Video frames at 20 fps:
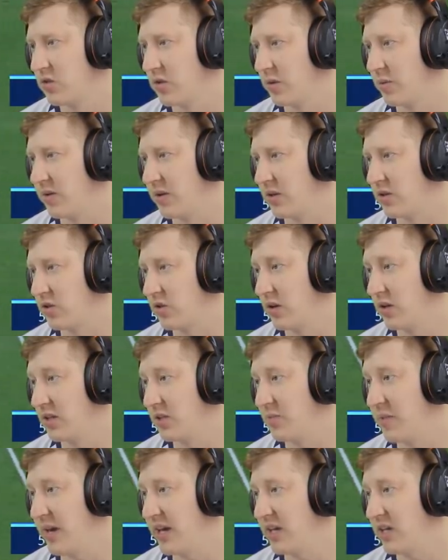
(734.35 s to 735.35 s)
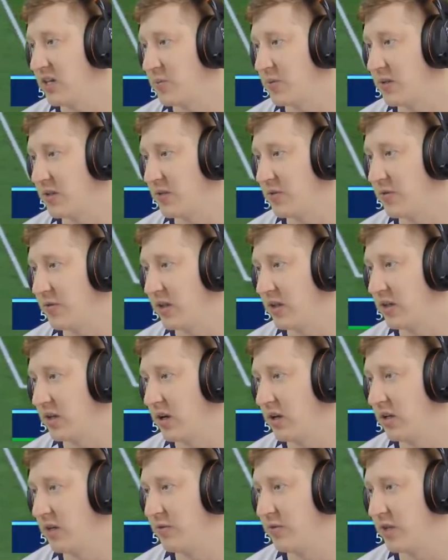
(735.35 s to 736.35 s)
Trippier tried his best, but it fell
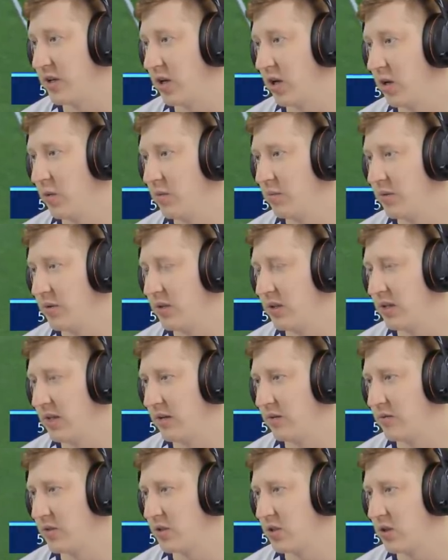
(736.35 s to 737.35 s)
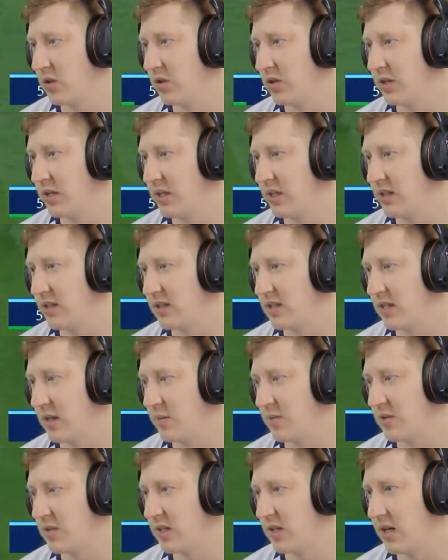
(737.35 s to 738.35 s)
kindly for Coman, but Jan Vertonghen
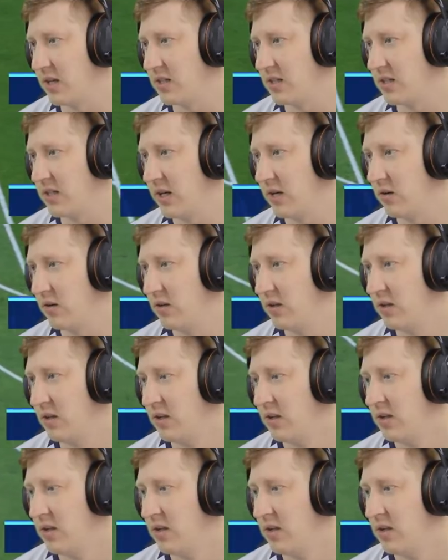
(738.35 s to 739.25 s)
intercepts and cuts it out.